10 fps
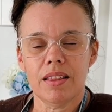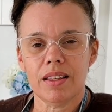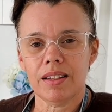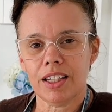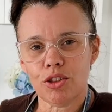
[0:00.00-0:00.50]

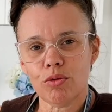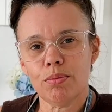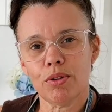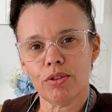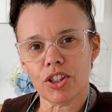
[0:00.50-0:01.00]
the natural
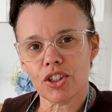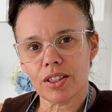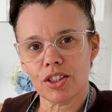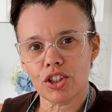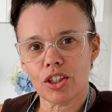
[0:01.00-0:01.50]

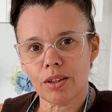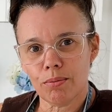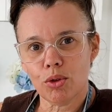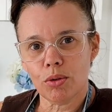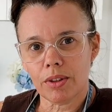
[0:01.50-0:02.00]
progression
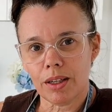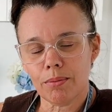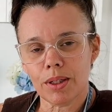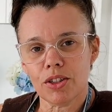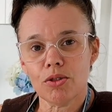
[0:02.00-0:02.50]
can
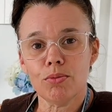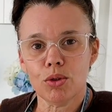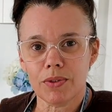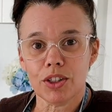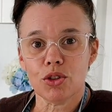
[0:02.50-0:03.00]
be to
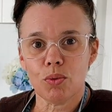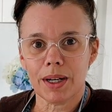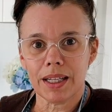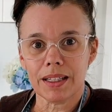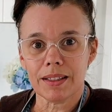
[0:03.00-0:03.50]
move into
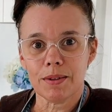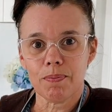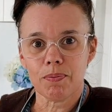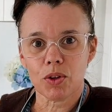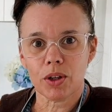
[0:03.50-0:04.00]
weddings.
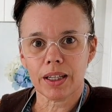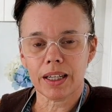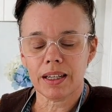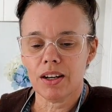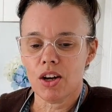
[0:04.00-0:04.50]

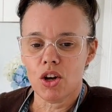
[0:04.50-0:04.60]
Okay,